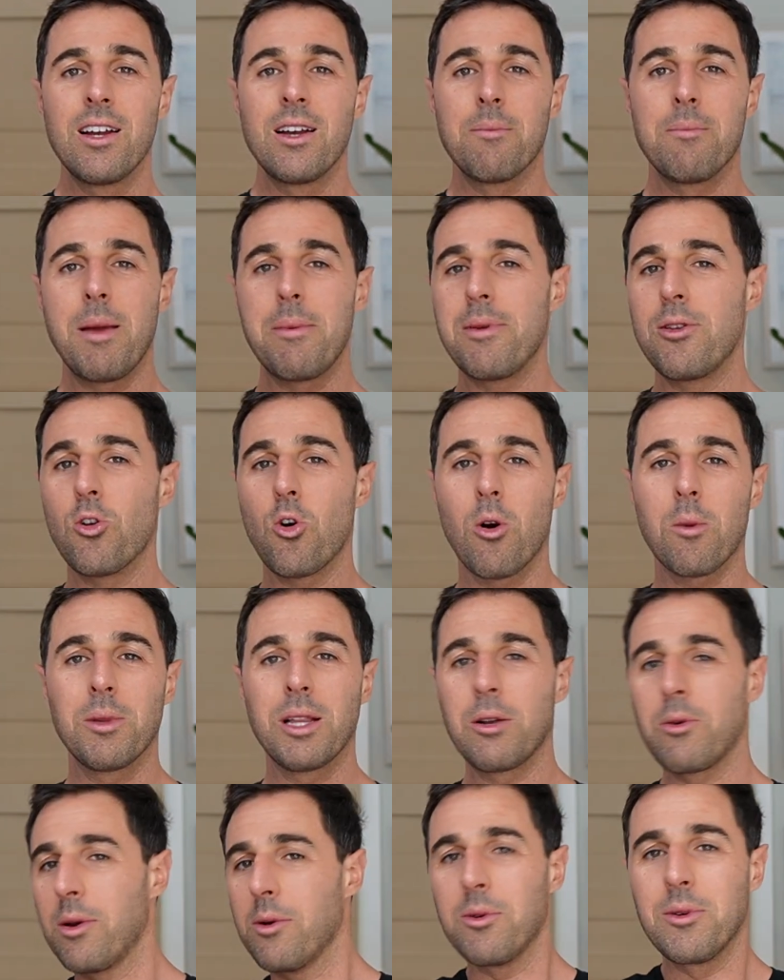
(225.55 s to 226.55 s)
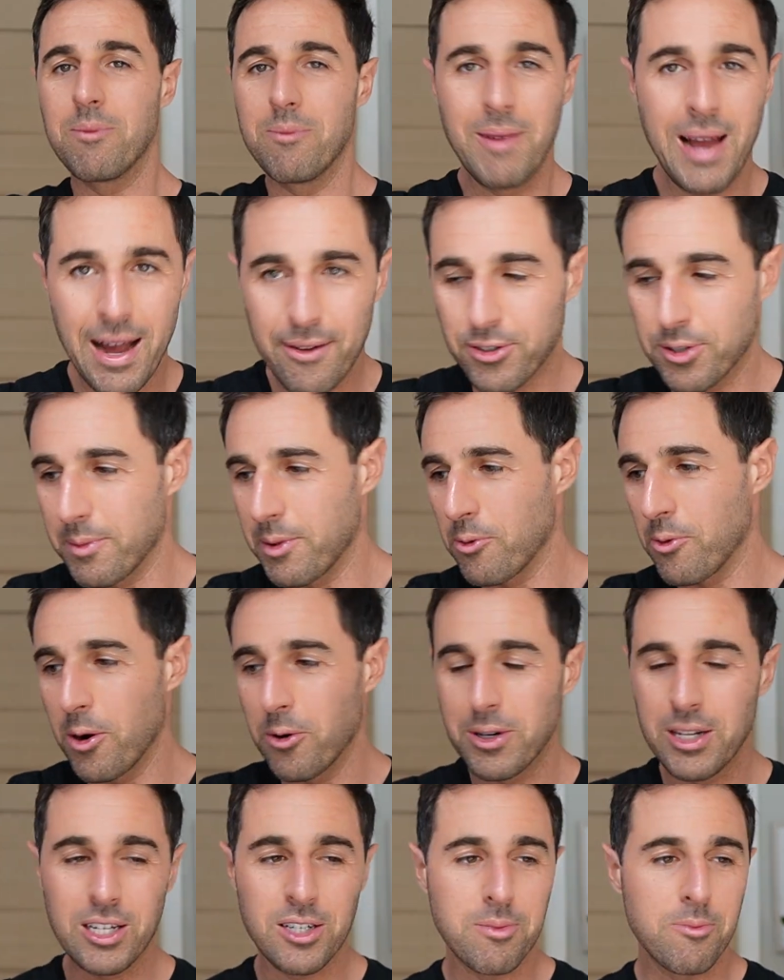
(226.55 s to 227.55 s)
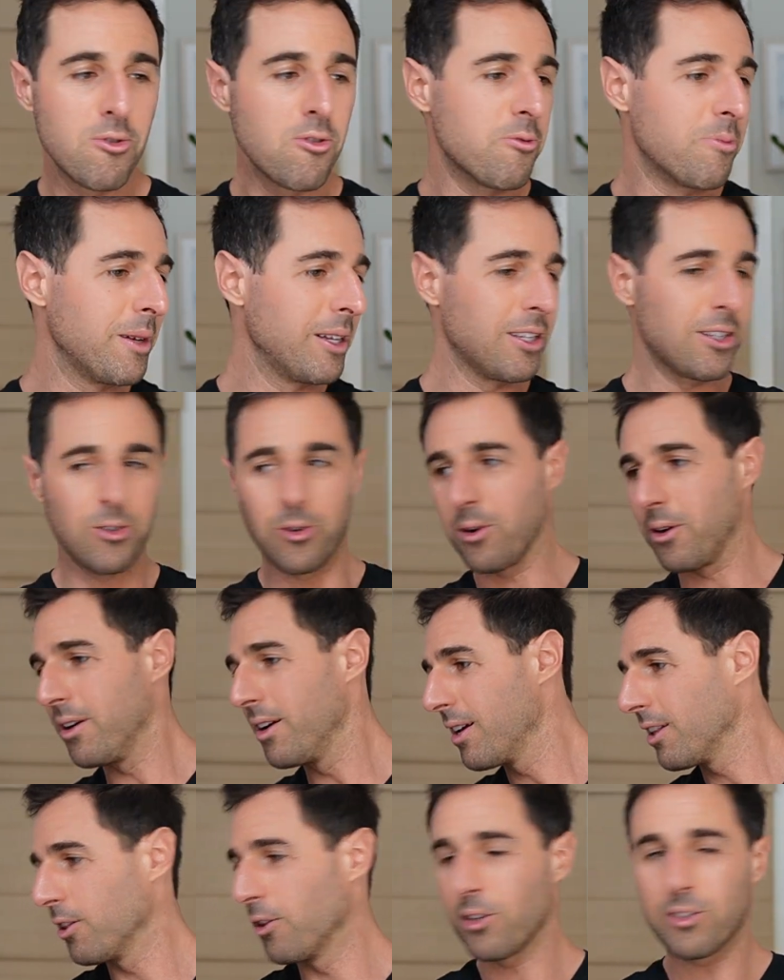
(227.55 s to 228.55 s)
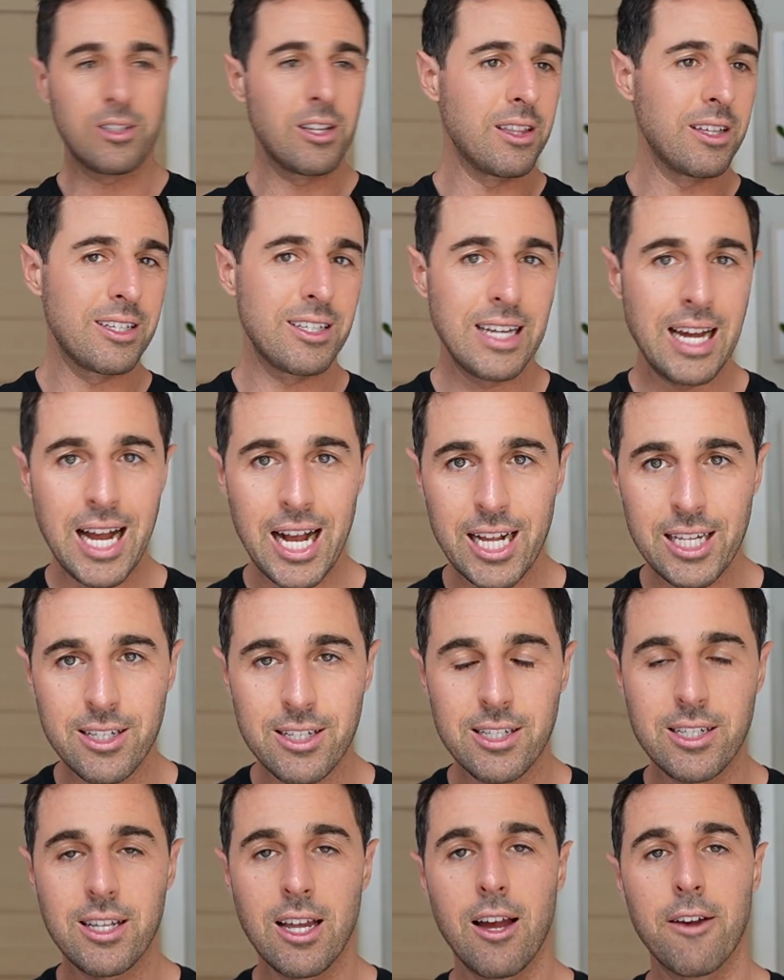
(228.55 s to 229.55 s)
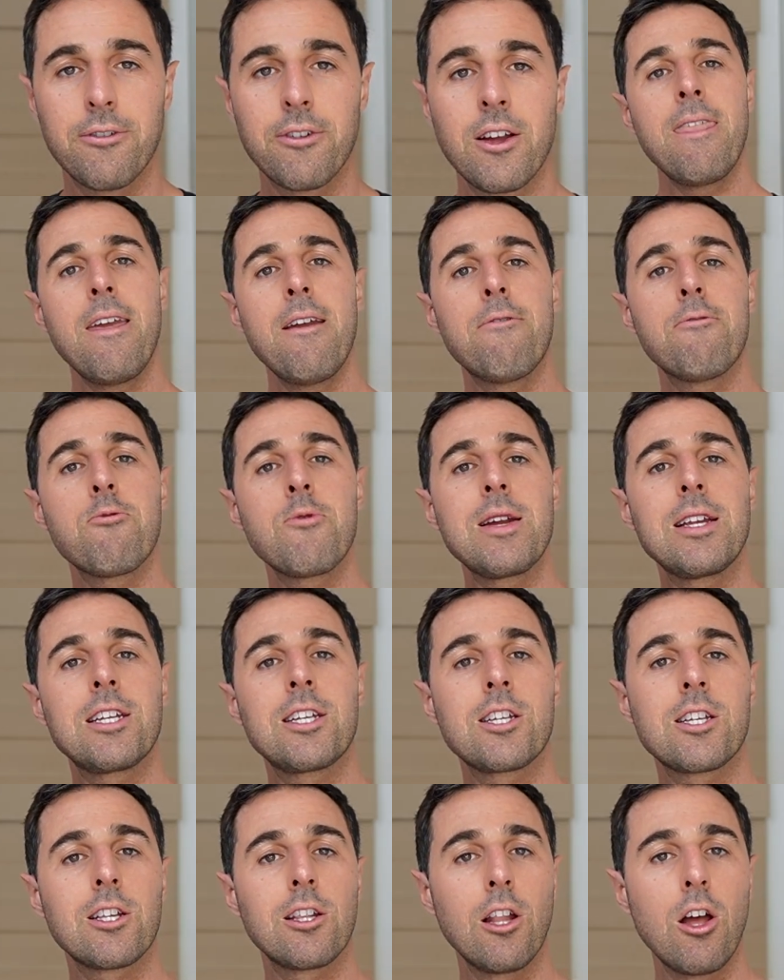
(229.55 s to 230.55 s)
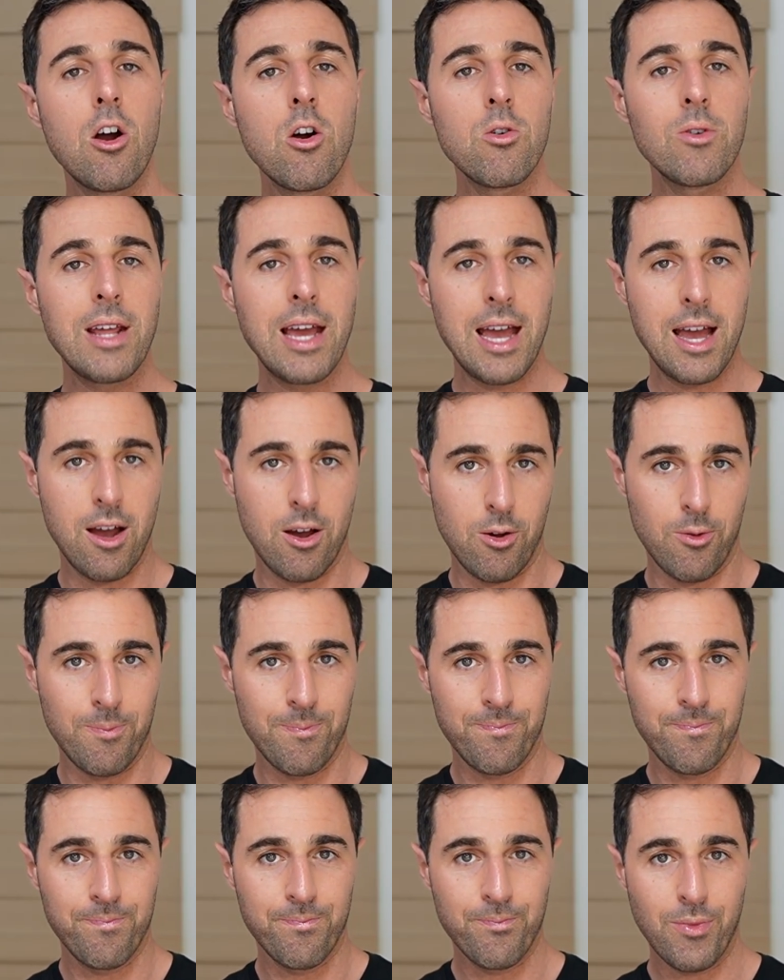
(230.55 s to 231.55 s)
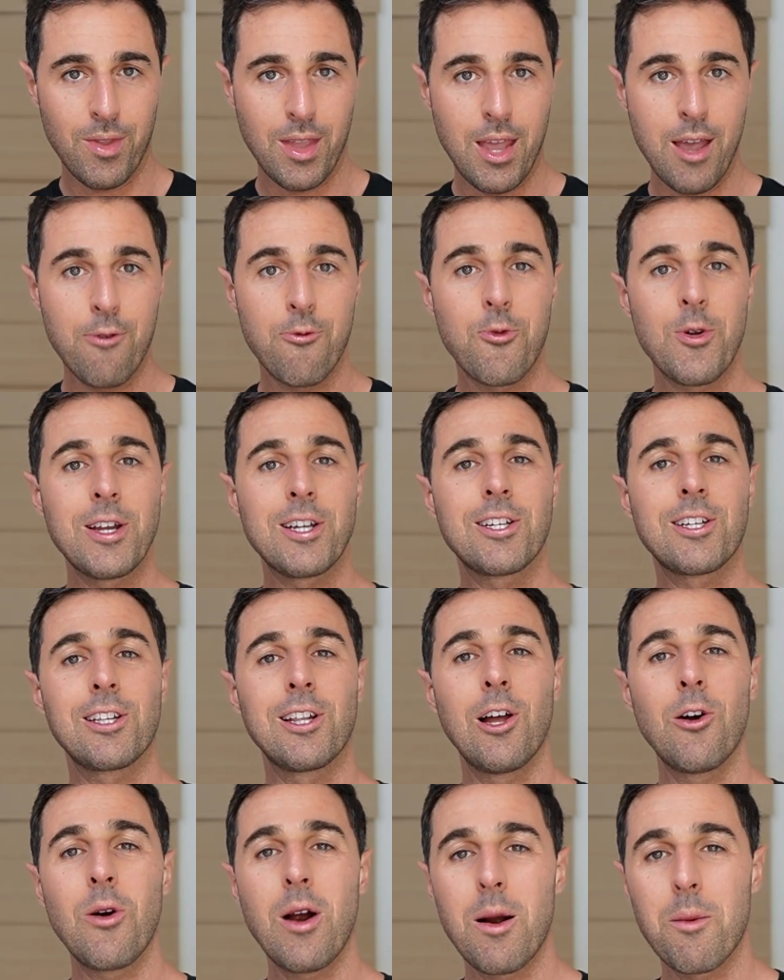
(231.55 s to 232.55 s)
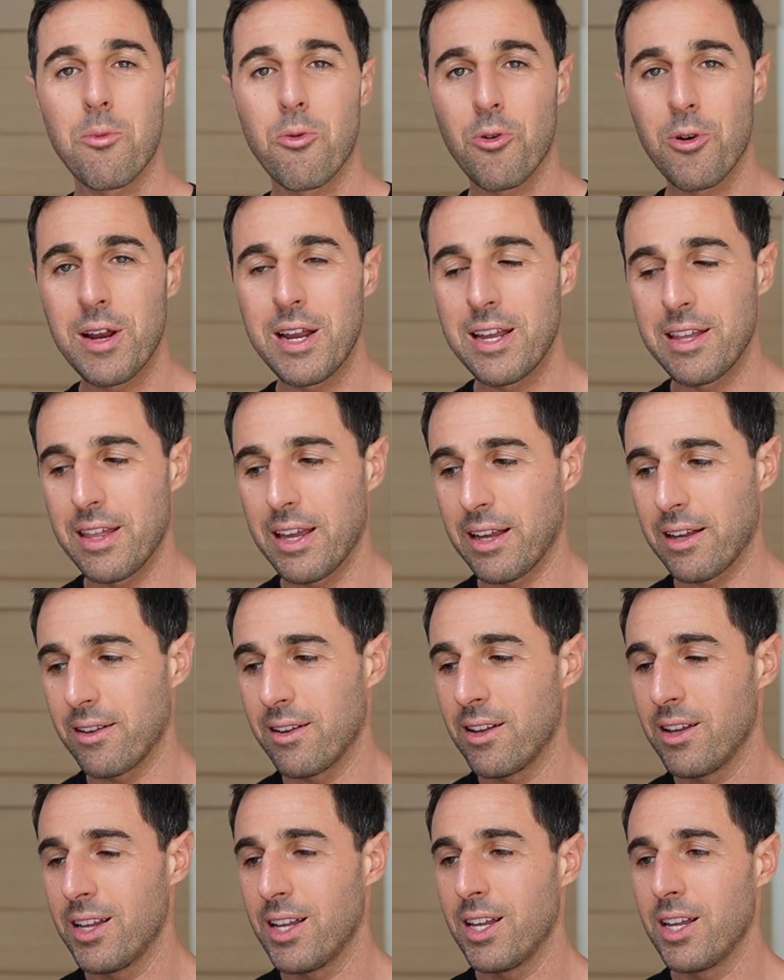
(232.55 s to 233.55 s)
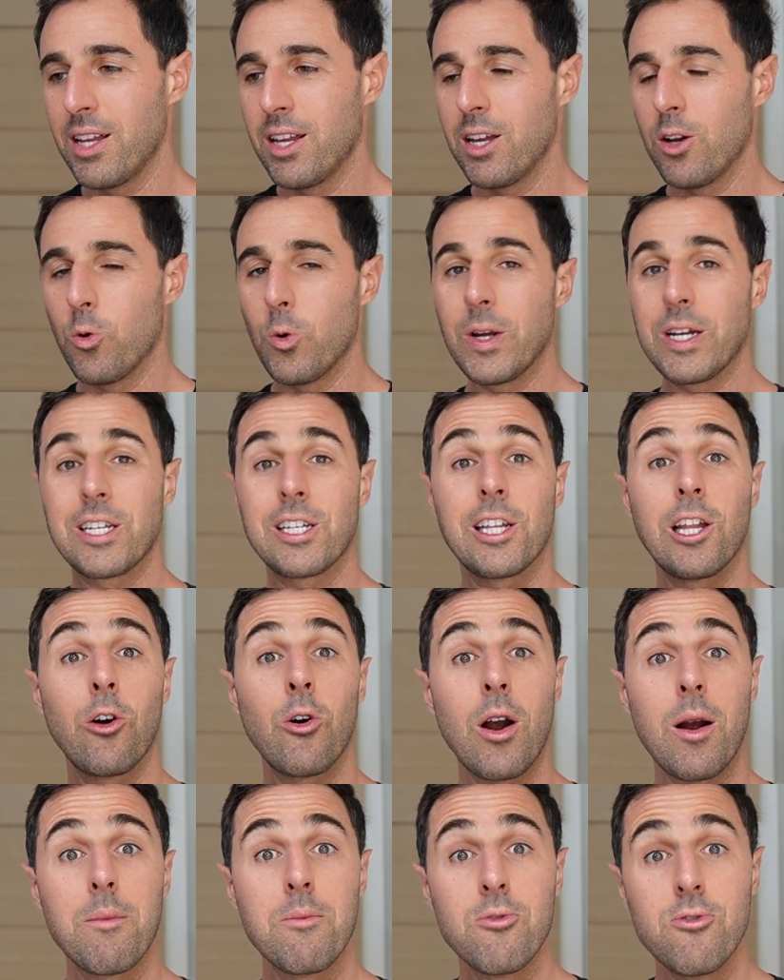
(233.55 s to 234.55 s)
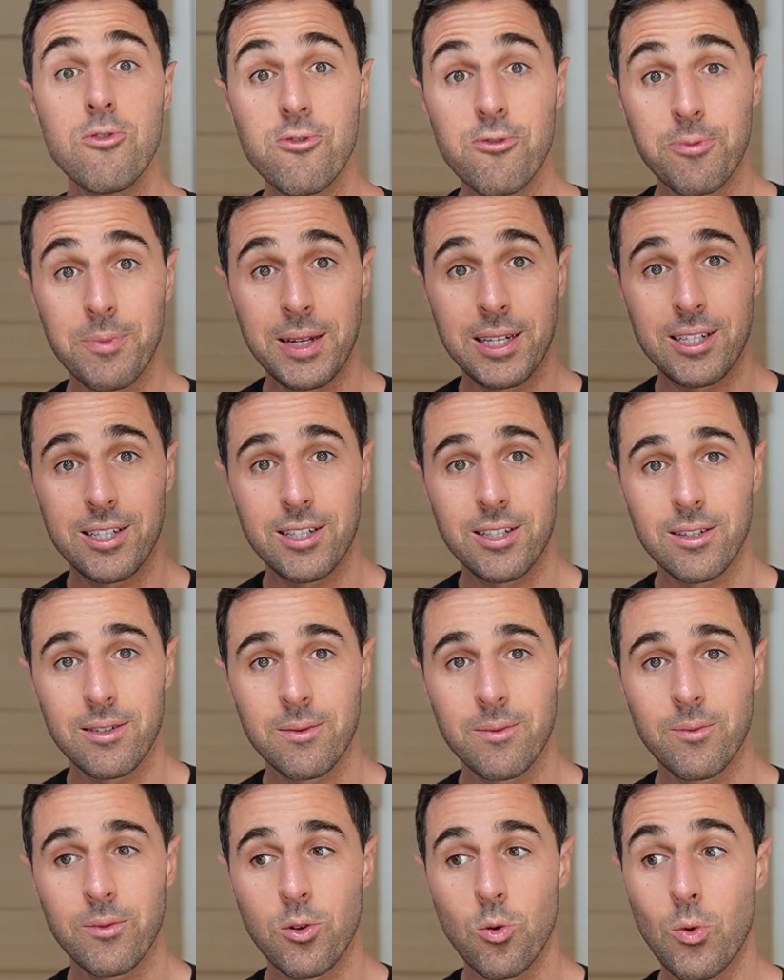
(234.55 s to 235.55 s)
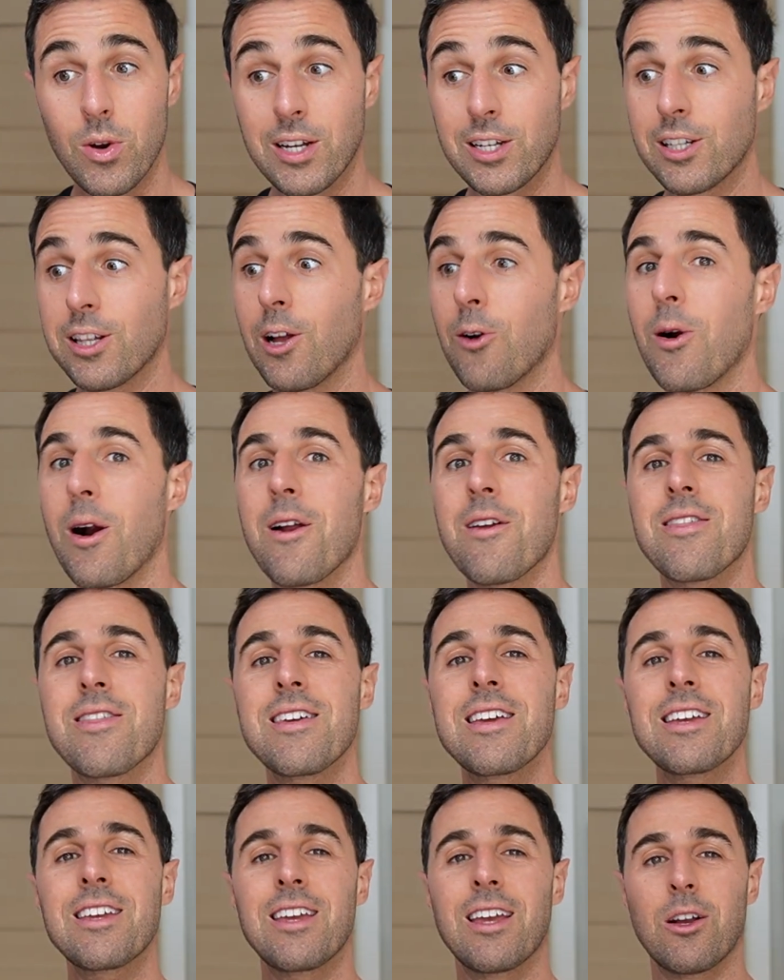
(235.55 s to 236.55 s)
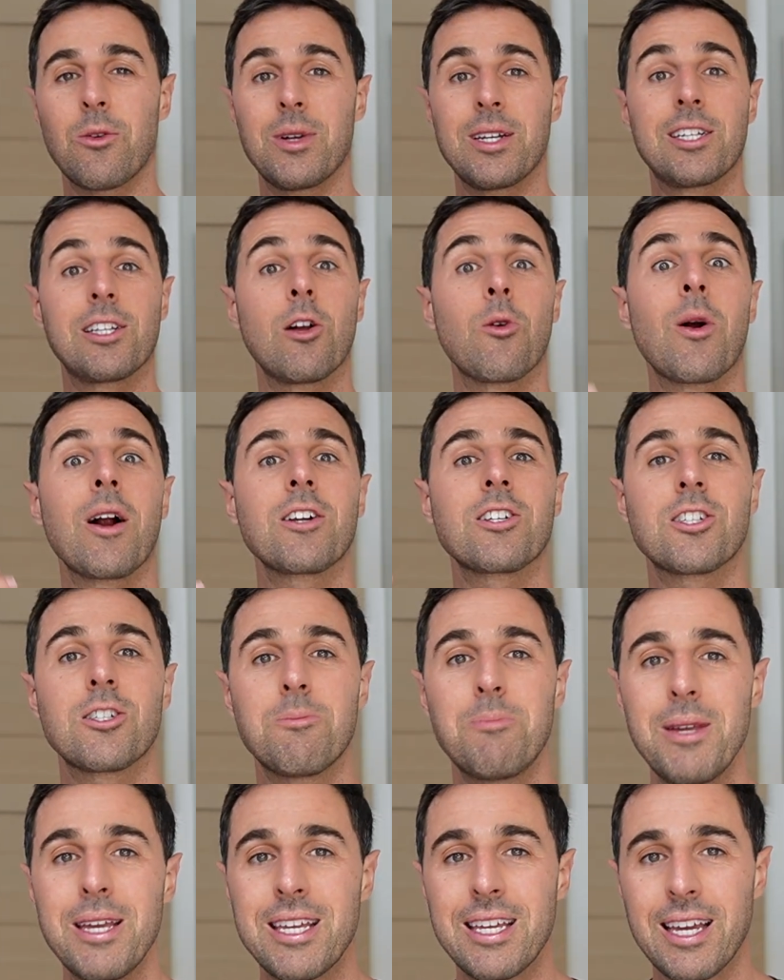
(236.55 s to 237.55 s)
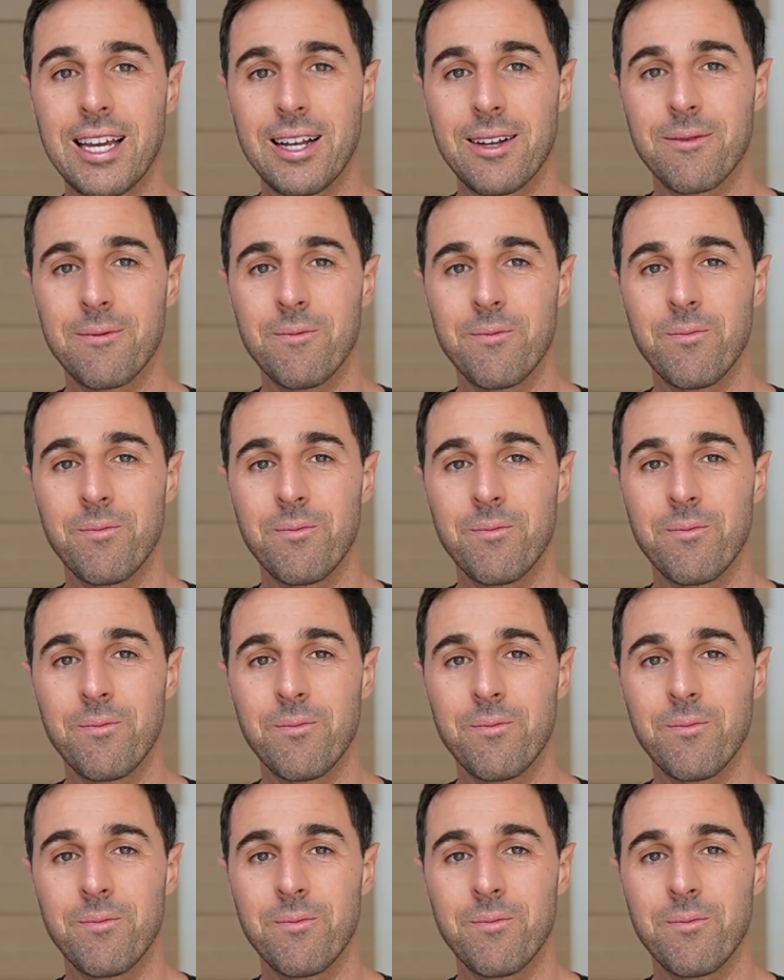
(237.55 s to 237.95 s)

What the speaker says: Maybe normally we would have some erroneous movements or look to the sides and stuff. If we slow down, if we slow our breathing, we slow our movements, we slow our thinking, we slow our speaking.